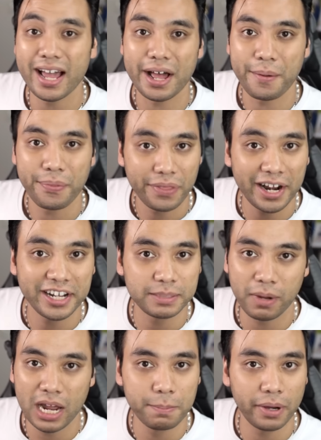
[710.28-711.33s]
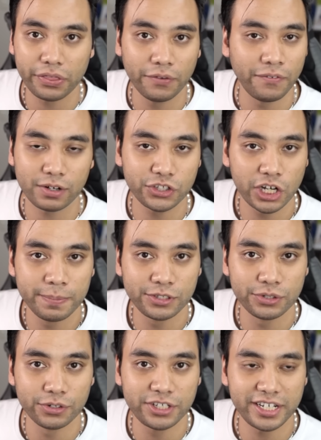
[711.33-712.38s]
yeah, that is my month of
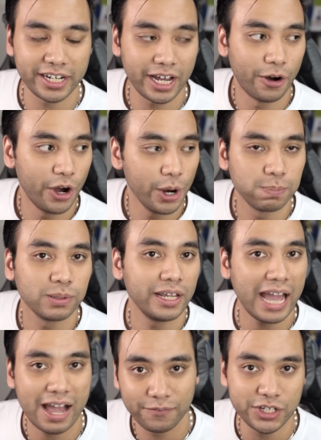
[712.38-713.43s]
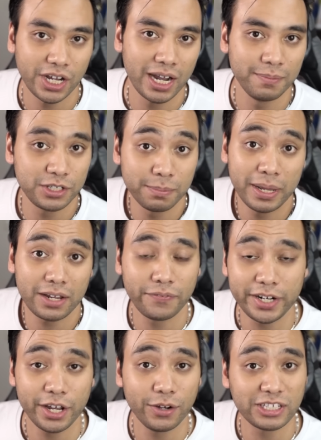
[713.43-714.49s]
October sorted, and I'll hopefully have time to make
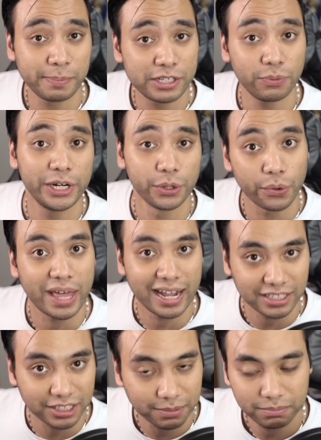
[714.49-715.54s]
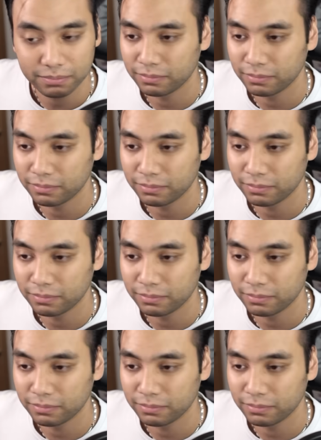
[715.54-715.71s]
videos in between all that.